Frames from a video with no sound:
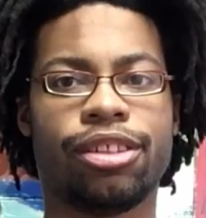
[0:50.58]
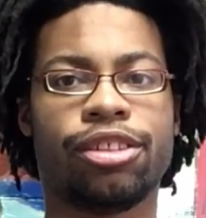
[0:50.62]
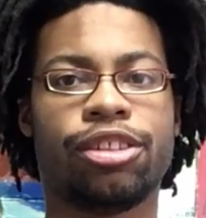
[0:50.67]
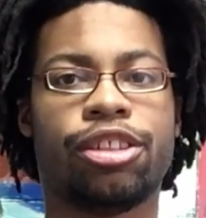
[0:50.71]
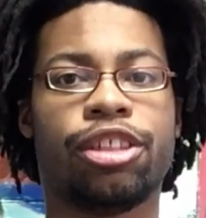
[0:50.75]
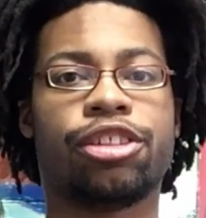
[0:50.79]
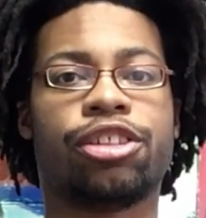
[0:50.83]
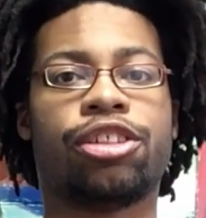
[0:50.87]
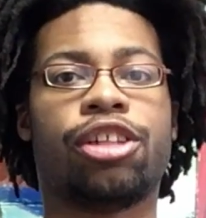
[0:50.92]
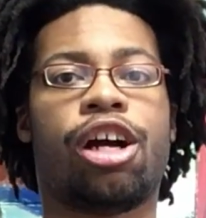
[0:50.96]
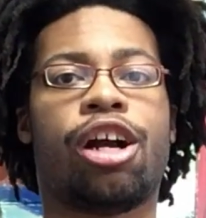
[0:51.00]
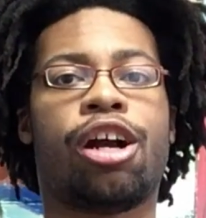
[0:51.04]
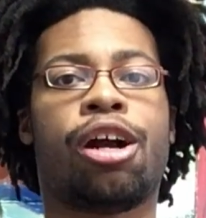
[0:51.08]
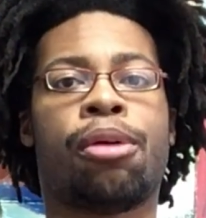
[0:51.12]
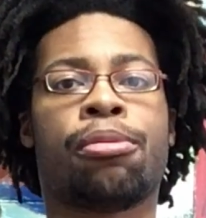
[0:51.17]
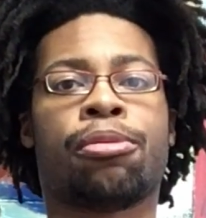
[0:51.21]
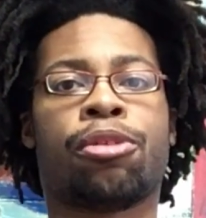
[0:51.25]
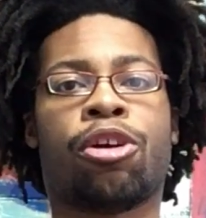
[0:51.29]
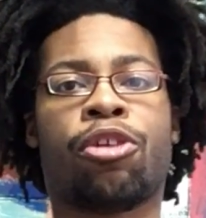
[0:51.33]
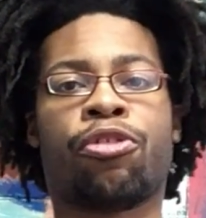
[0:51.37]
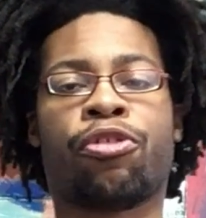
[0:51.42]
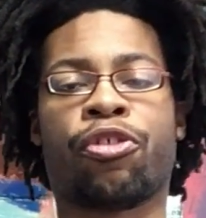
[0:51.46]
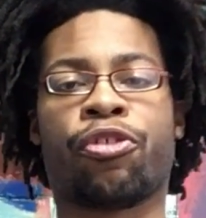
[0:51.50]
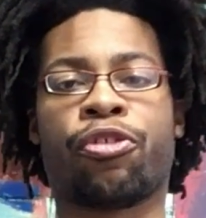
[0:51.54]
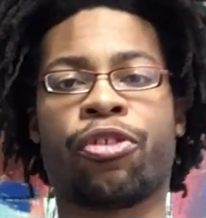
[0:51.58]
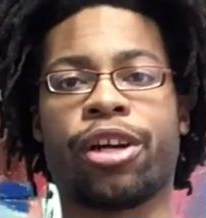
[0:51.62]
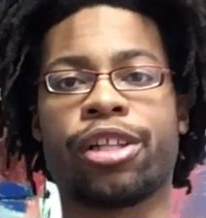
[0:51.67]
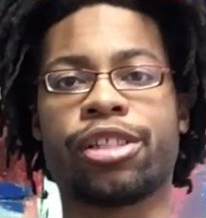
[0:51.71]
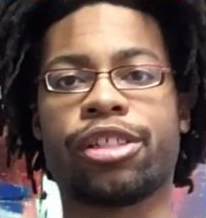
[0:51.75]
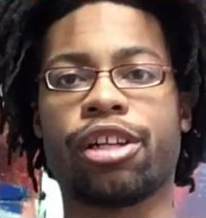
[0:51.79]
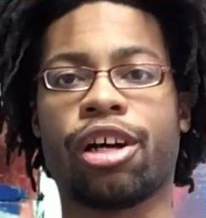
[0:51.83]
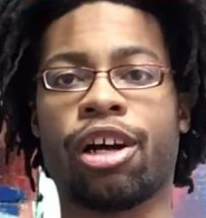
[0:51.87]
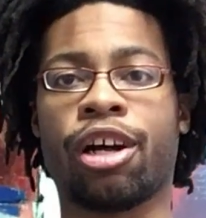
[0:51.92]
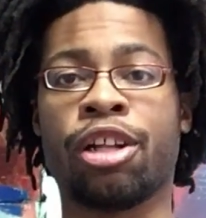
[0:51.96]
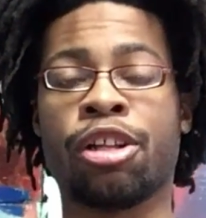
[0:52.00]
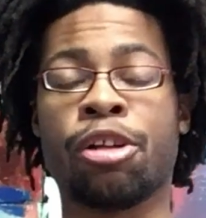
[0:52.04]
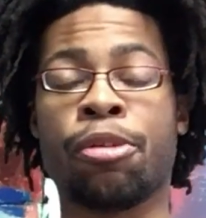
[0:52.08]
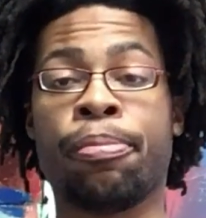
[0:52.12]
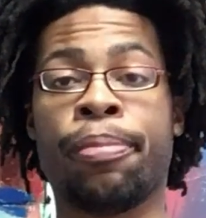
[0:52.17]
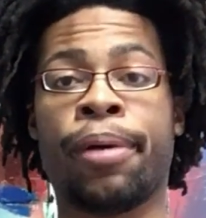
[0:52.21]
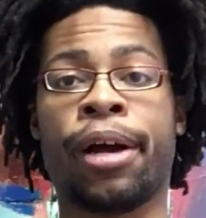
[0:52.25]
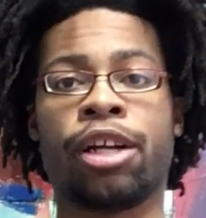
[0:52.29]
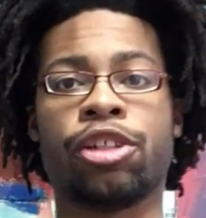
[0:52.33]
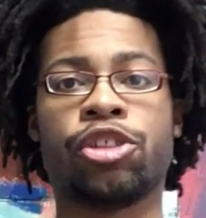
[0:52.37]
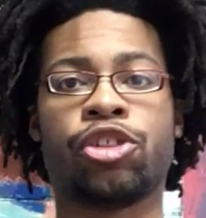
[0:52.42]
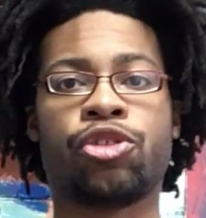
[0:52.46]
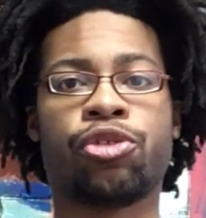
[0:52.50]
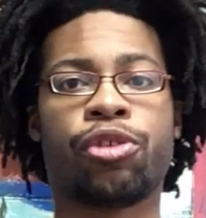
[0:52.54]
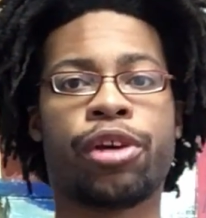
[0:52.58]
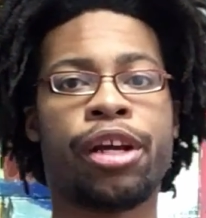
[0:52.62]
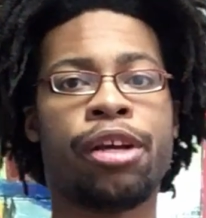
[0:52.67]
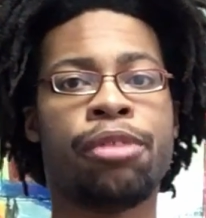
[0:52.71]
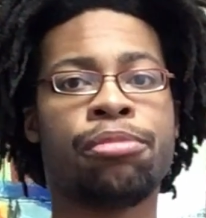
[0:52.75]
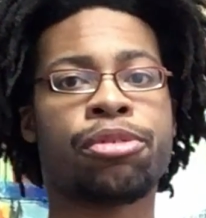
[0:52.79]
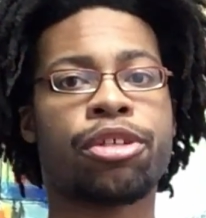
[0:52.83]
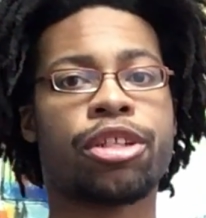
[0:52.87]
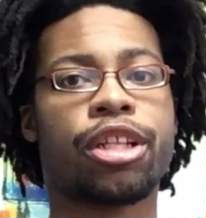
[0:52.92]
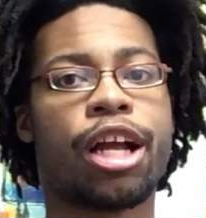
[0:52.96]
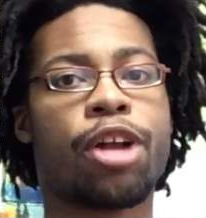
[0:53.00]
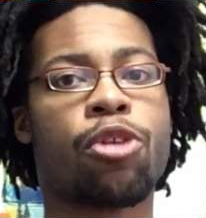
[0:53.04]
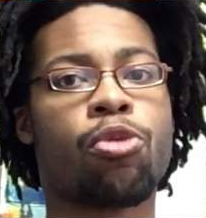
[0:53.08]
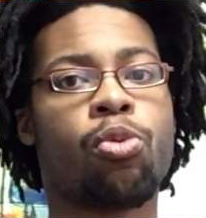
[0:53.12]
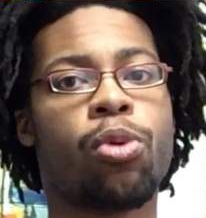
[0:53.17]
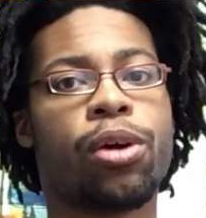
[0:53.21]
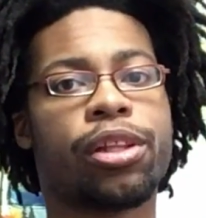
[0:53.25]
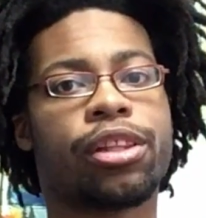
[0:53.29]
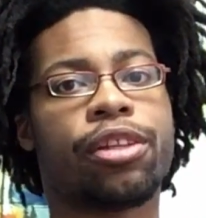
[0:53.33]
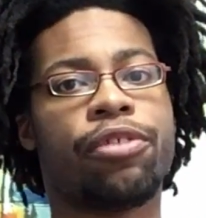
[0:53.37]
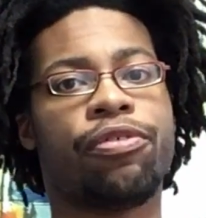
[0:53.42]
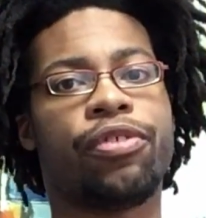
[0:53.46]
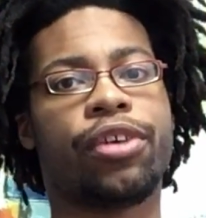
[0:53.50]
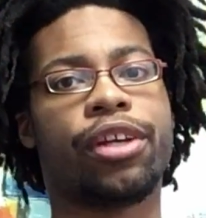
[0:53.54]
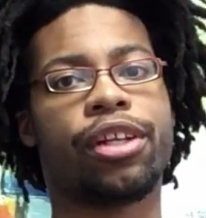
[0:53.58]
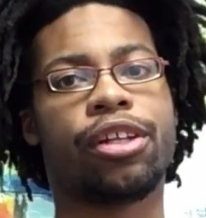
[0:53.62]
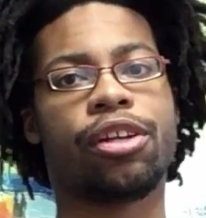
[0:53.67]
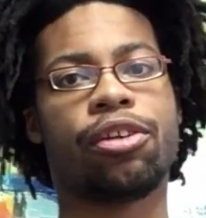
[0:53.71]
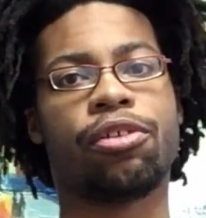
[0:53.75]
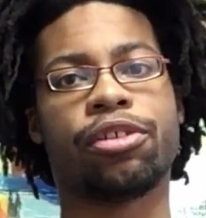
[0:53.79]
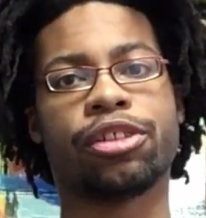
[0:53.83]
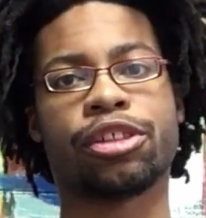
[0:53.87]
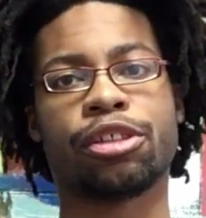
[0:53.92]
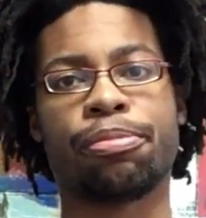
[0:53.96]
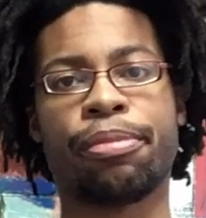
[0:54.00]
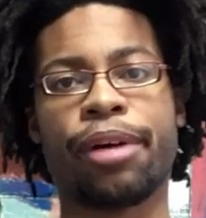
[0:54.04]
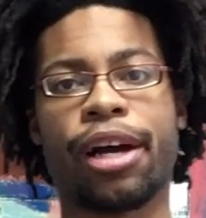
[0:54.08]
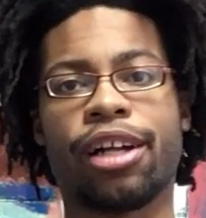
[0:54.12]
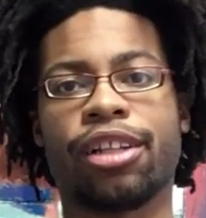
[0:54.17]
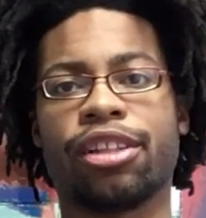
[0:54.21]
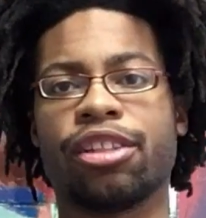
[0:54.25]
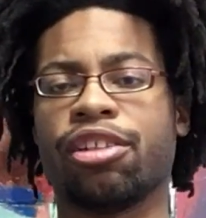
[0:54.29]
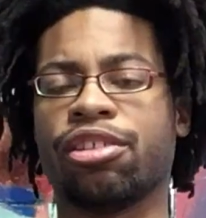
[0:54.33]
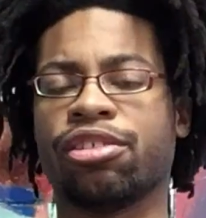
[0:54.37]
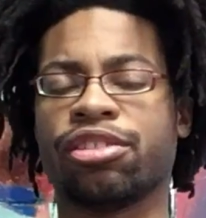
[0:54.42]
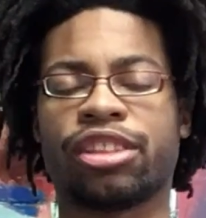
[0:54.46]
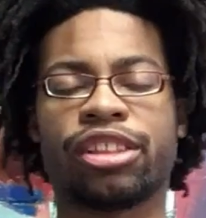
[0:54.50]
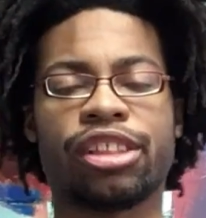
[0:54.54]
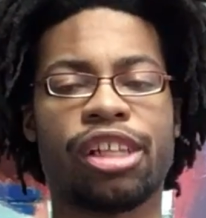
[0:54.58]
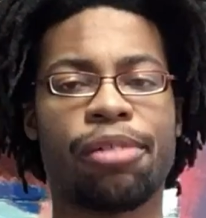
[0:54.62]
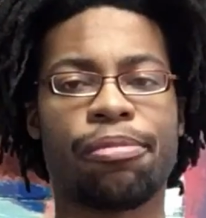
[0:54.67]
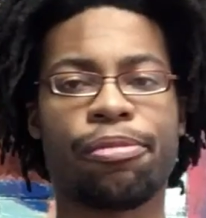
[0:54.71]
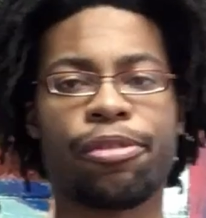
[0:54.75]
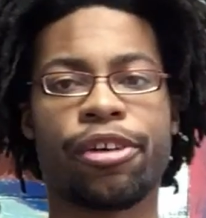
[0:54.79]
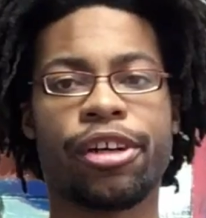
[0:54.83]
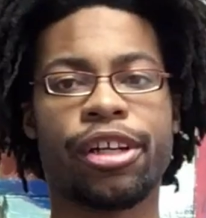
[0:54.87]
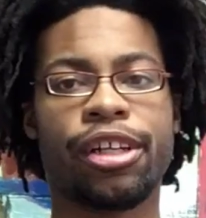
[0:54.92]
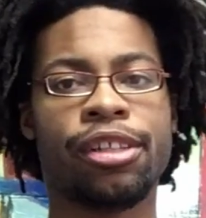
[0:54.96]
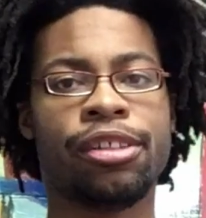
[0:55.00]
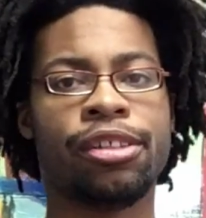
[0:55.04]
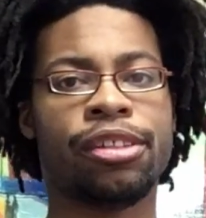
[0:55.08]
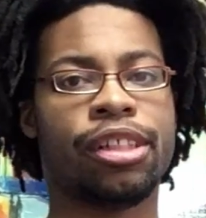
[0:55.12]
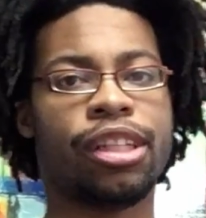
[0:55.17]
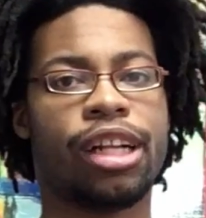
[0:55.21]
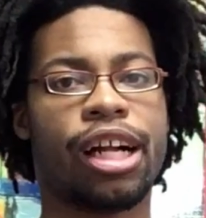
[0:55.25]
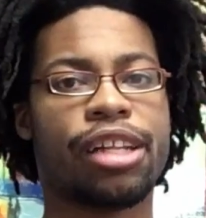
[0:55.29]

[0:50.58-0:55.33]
To start, I'm going to refresh y'all about dreams and like what the video was about, a little summary.